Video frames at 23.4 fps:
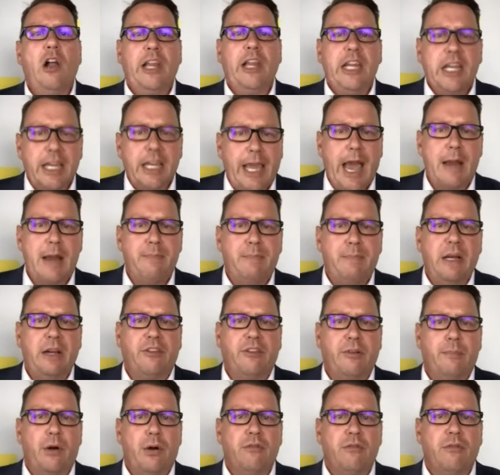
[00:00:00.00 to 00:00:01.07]
I'll indicate
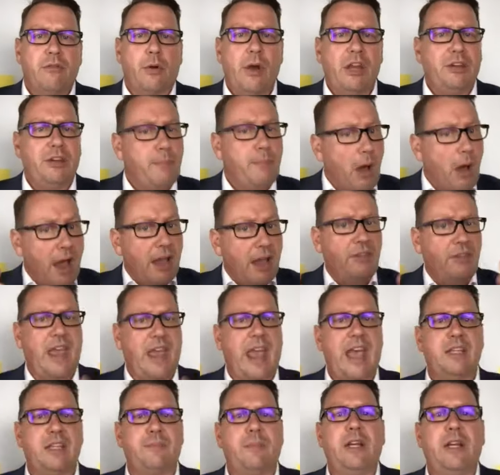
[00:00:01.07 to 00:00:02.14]
bidders upon request by, as
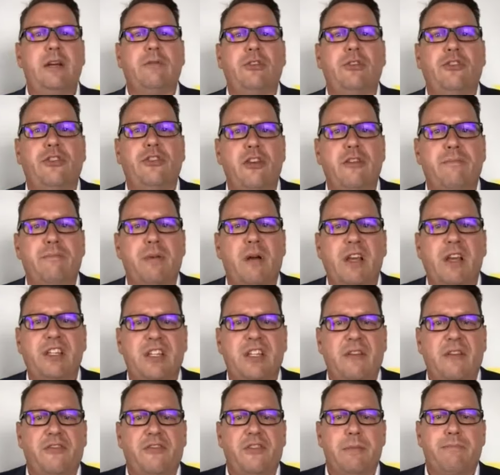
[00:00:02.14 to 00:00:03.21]
there has been a reserve
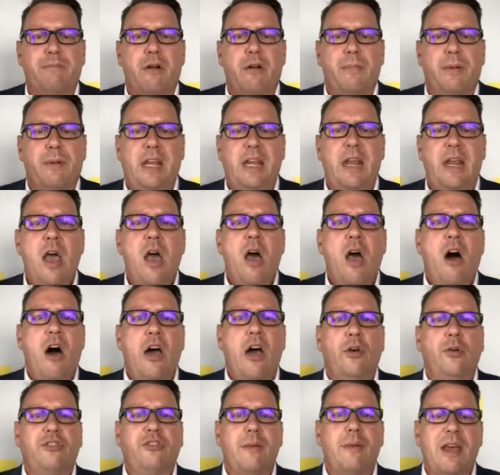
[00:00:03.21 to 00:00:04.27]
price set for the property.
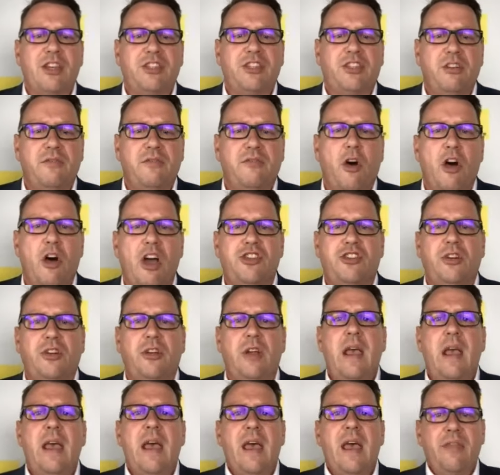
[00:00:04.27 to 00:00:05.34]
I also must advise
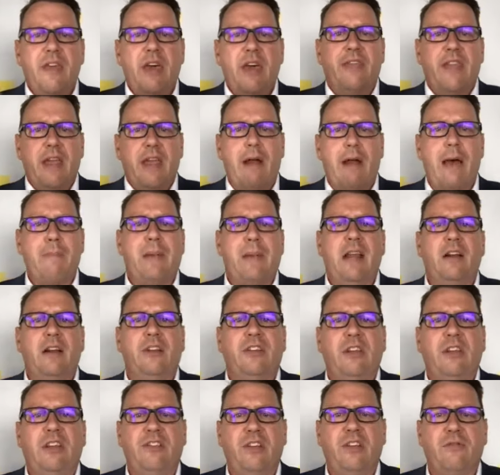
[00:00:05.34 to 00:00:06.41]
you that there are
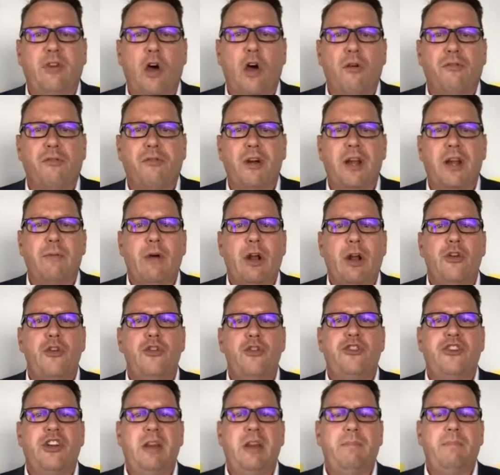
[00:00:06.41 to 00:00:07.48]
penalties involved for anyone
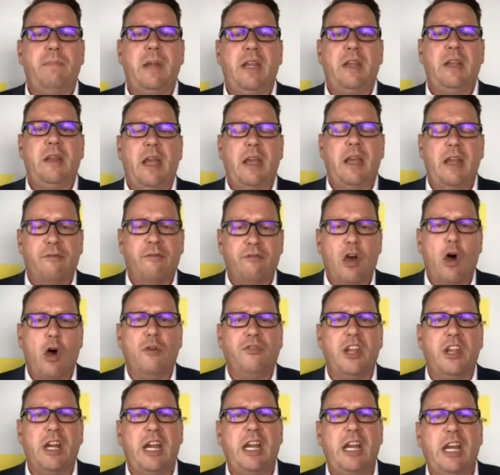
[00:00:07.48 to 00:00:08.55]
who should be
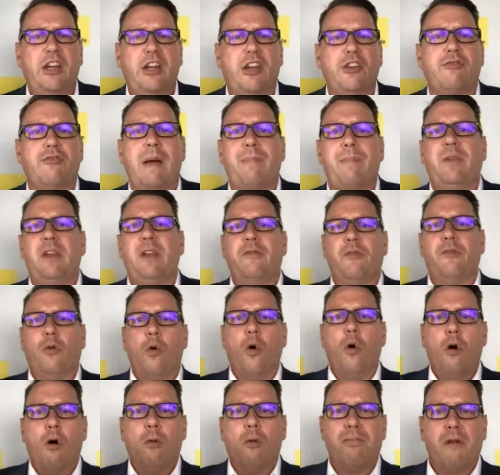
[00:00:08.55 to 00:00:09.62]
involved in any disruptive
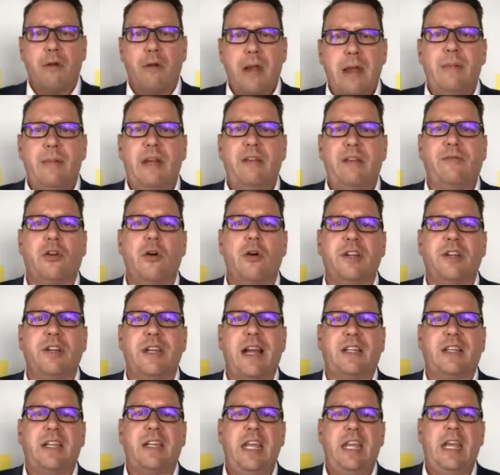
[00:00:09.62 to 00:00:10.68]
or prohibitive
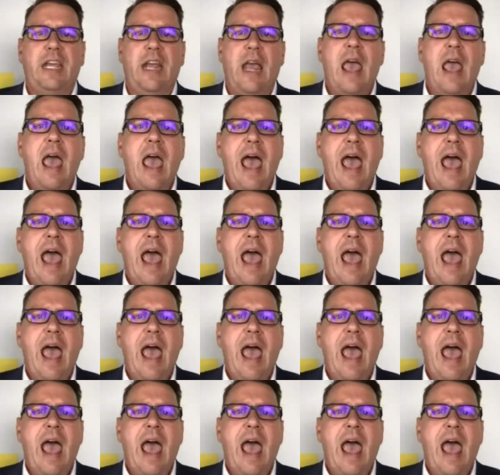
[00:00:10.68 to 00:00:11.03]
conduct here